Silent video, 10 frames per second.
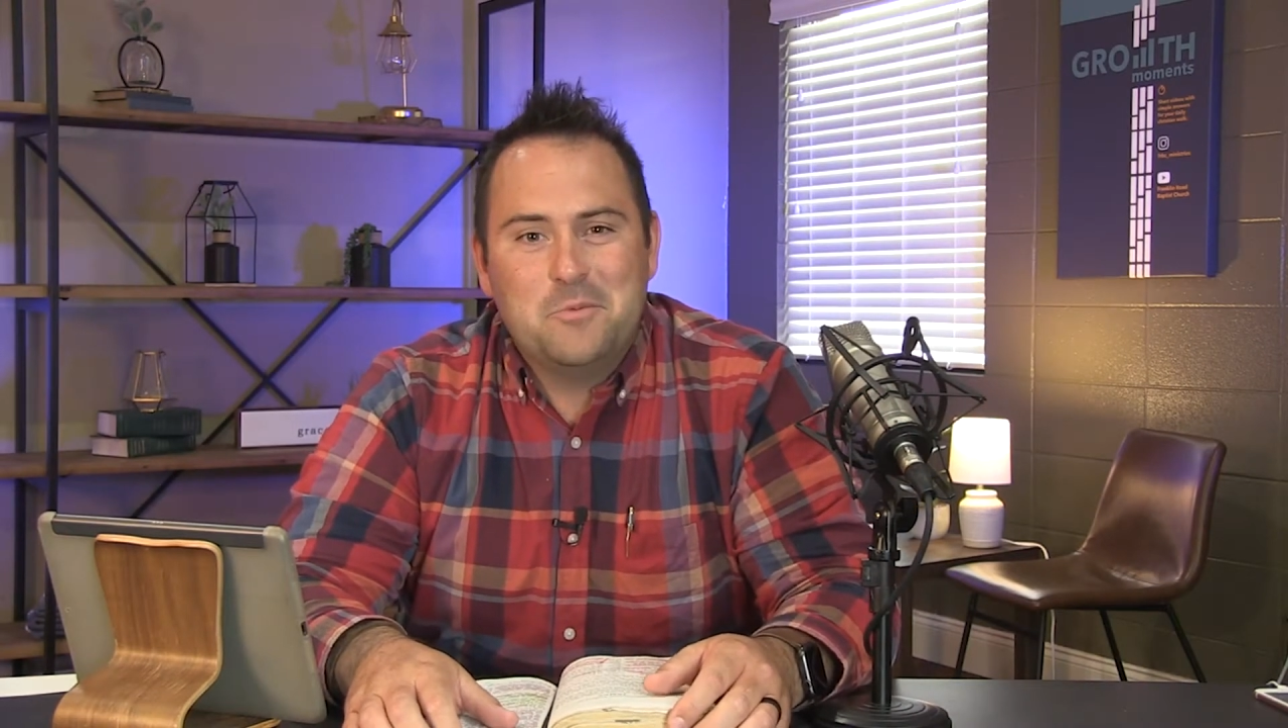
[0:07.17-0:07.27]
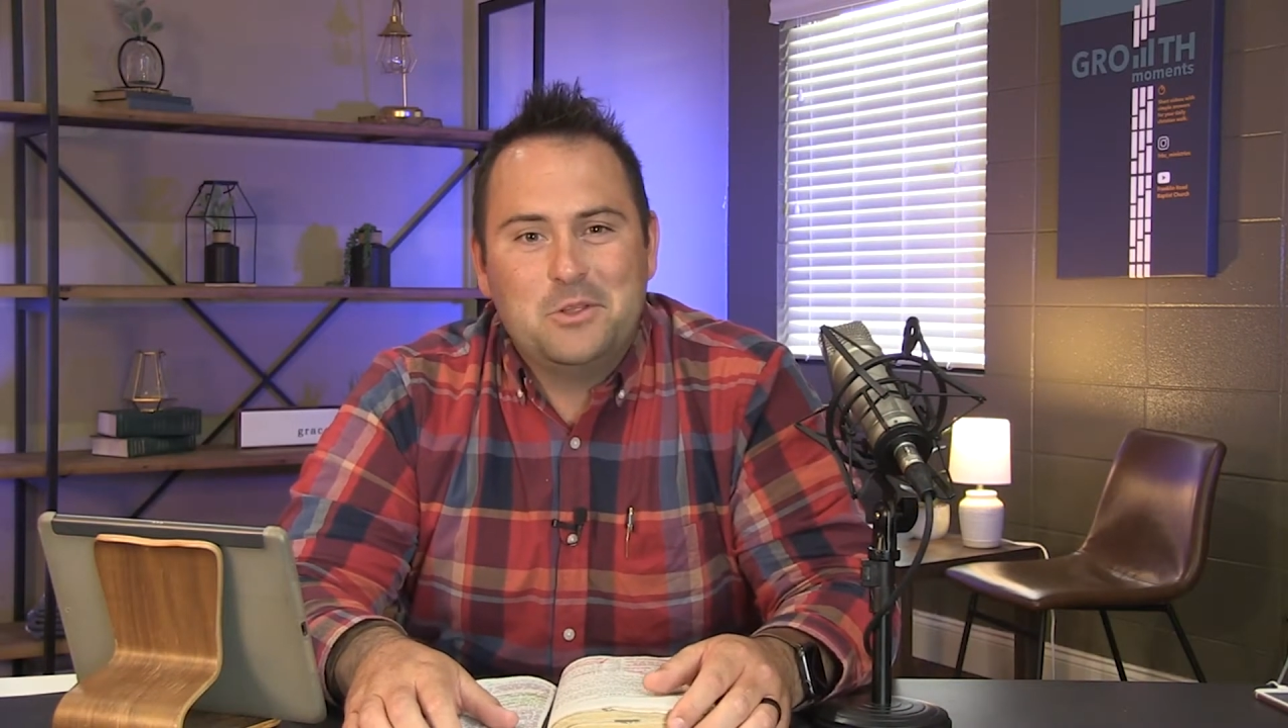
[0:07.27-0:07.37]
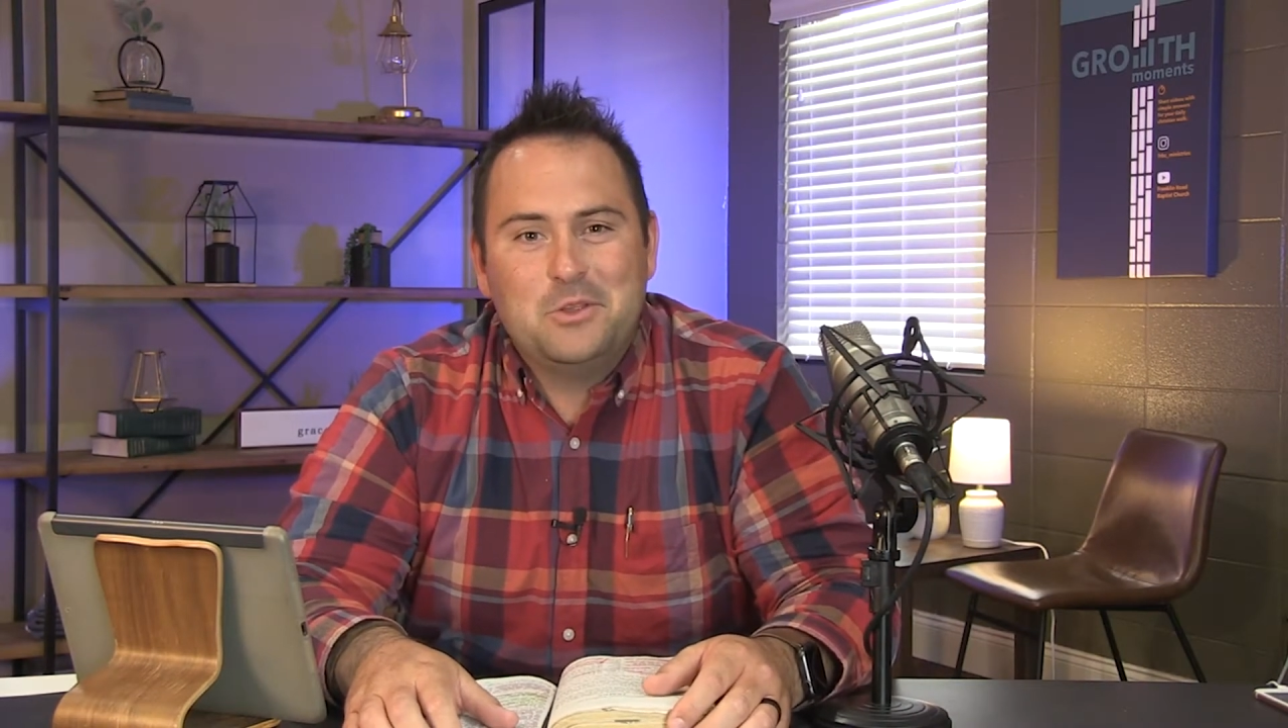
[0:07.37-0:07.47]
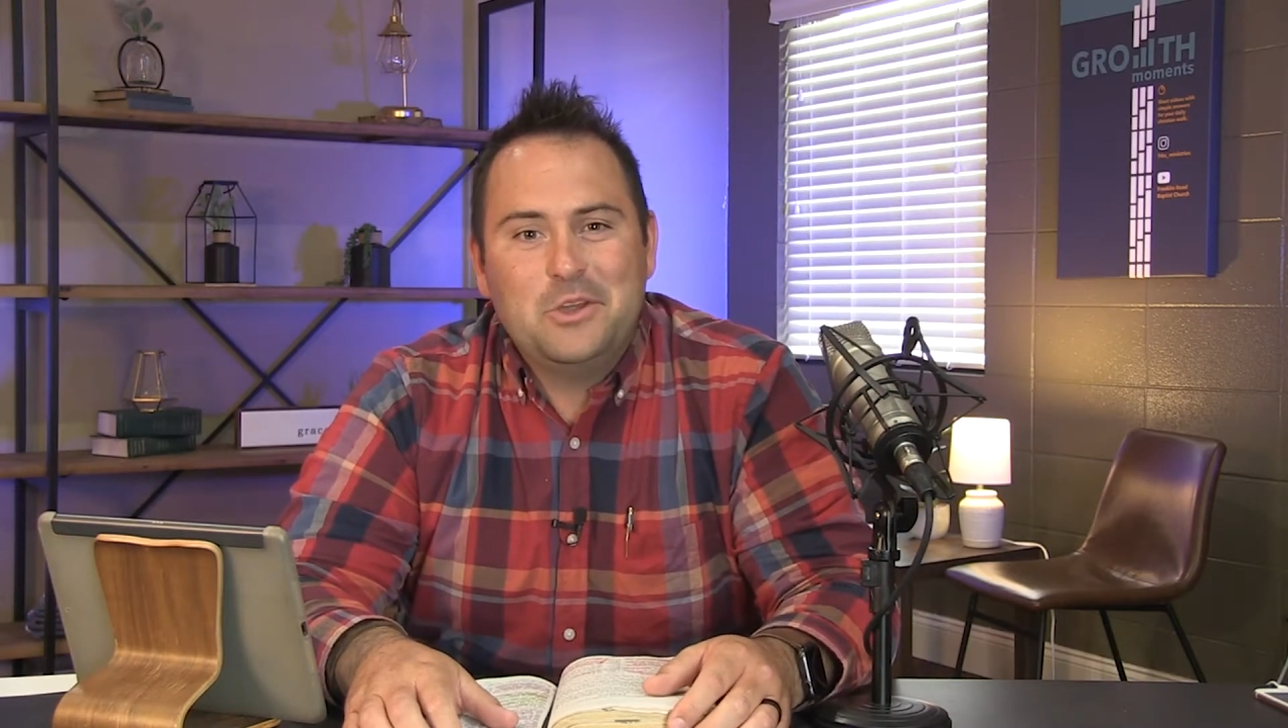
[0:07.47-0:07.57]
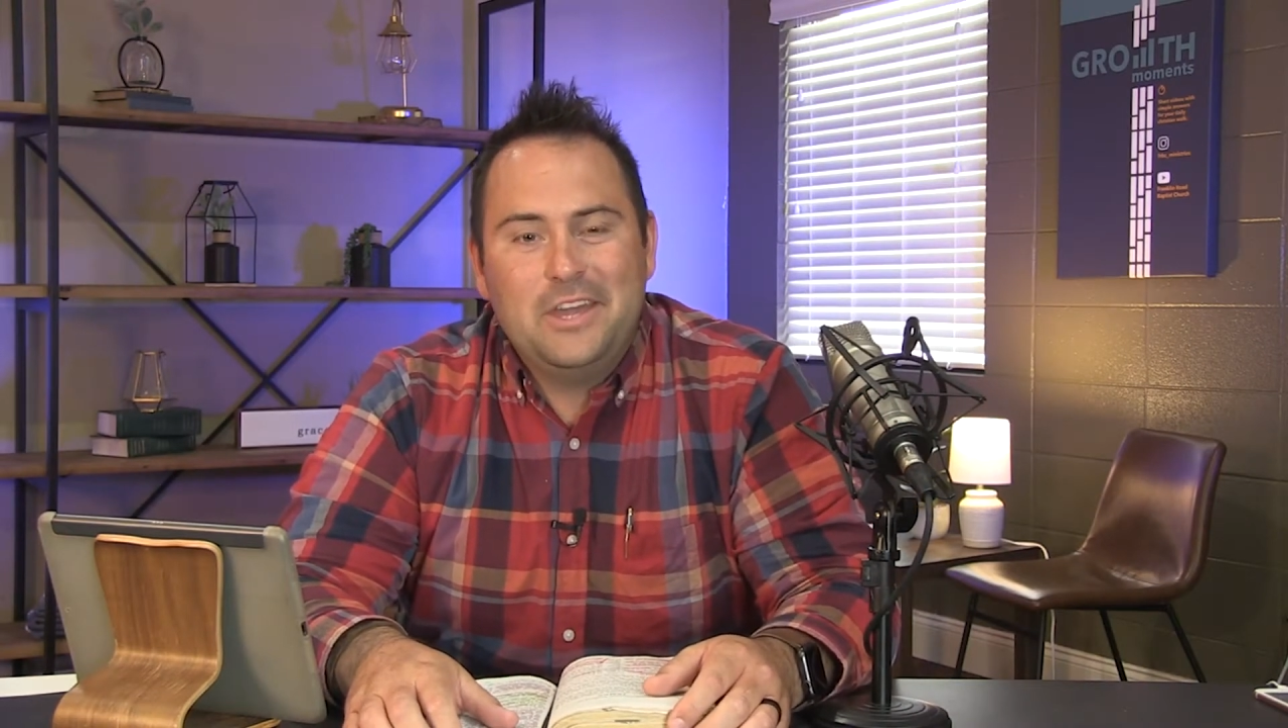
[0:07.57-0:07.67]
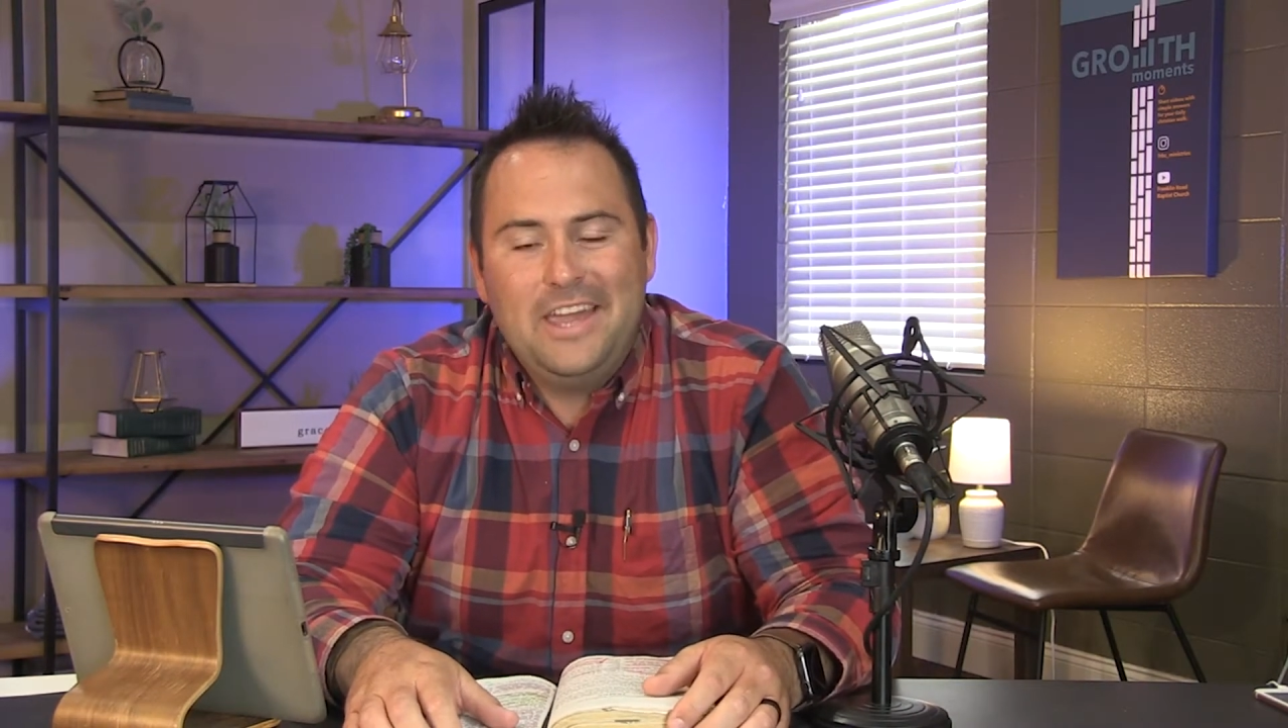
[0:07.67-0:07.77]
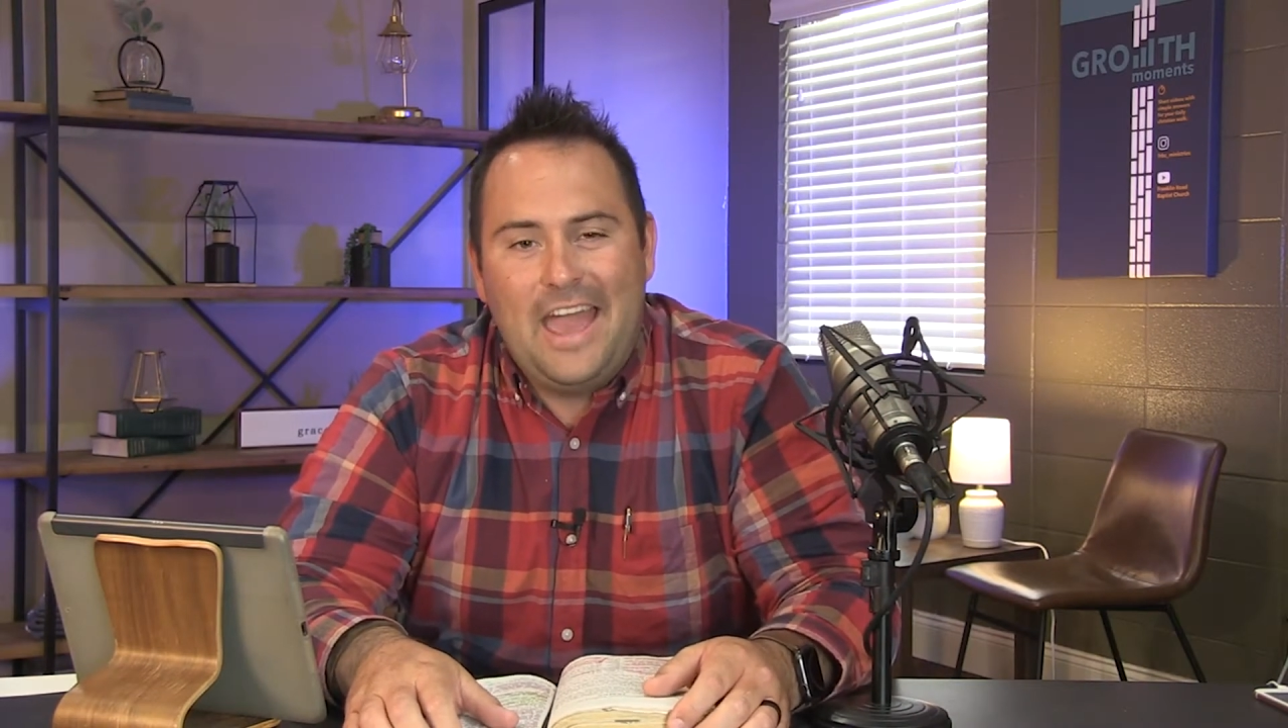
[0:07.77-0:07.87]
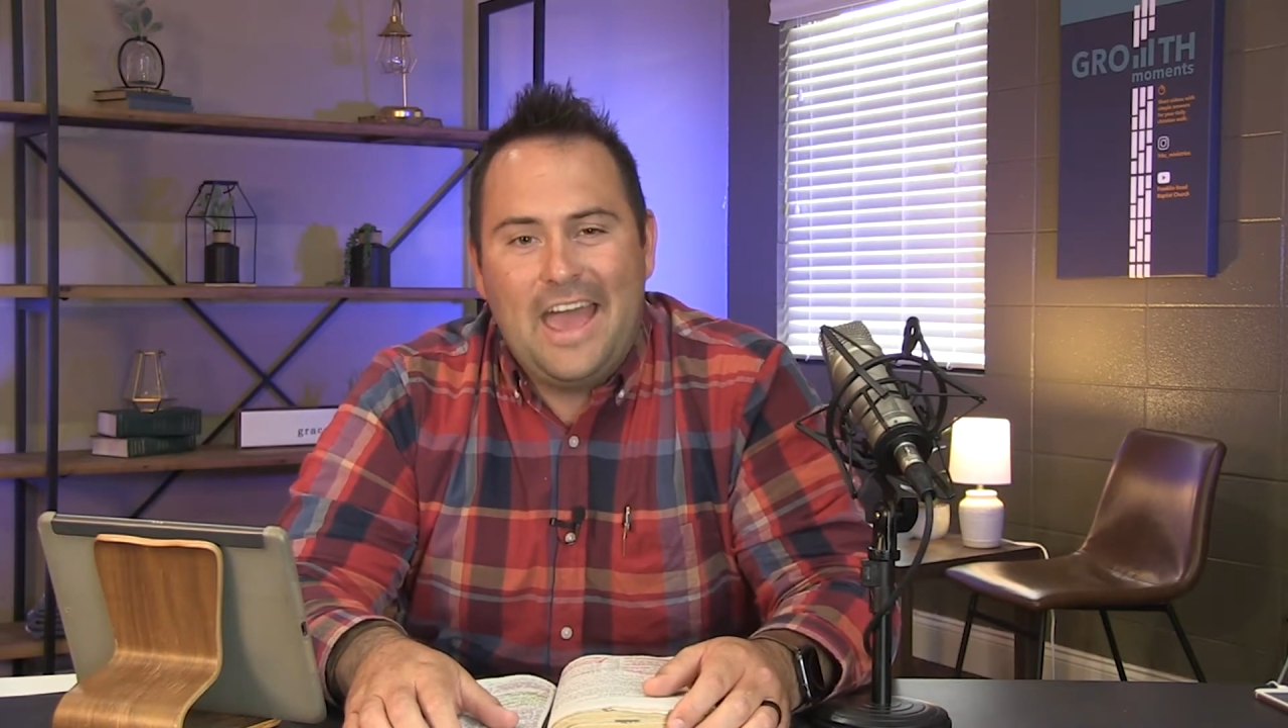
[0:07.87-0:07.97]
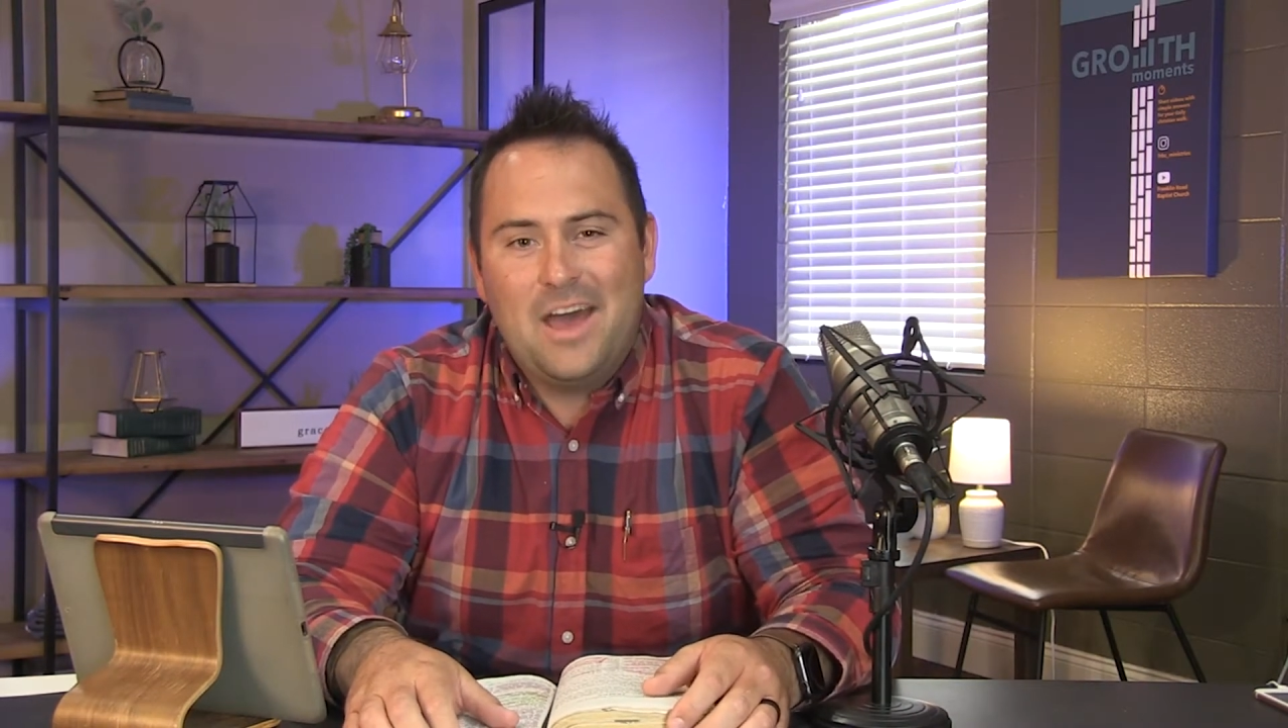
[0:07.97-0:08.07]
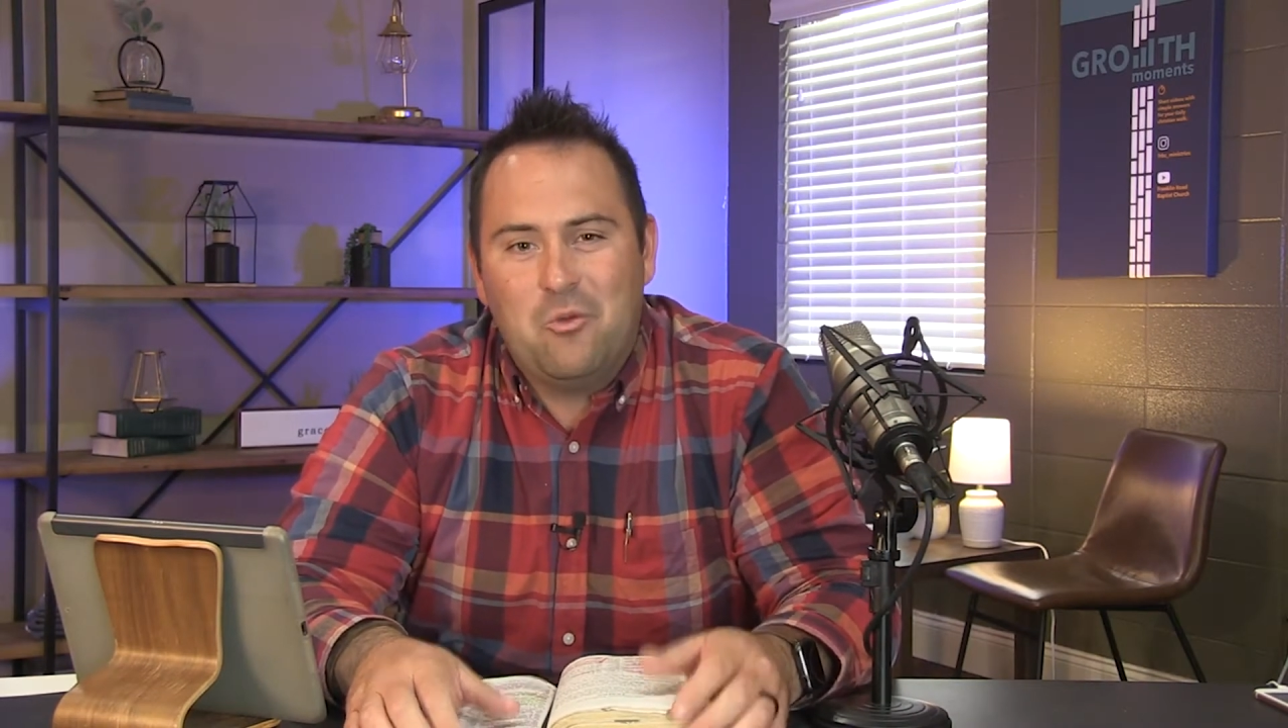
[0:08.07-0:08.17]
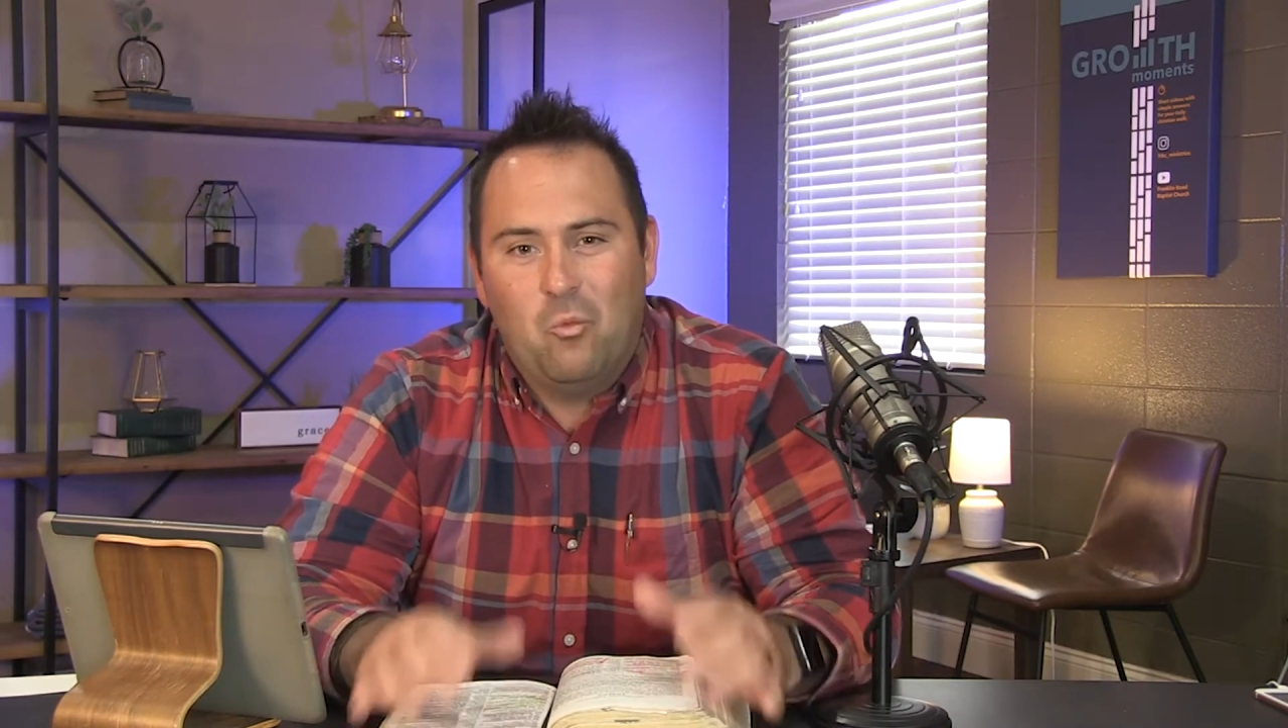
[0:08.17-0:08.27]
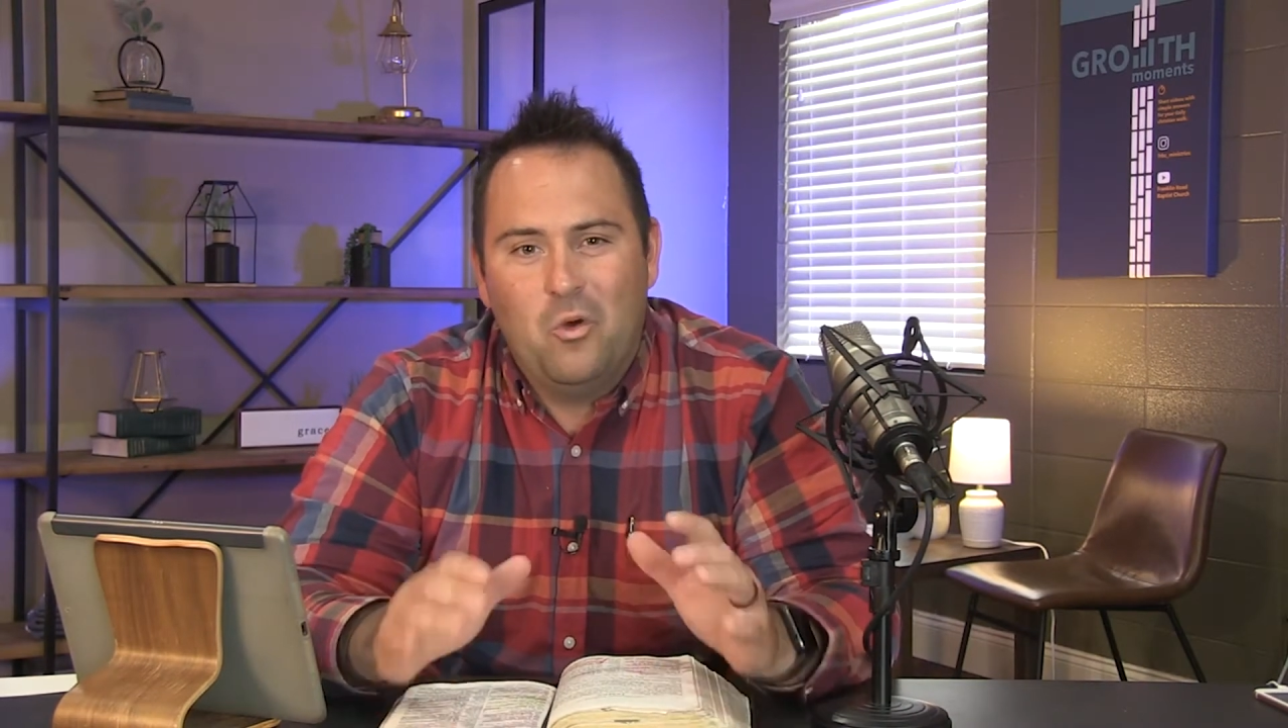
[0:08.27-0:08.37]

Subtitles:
be looking at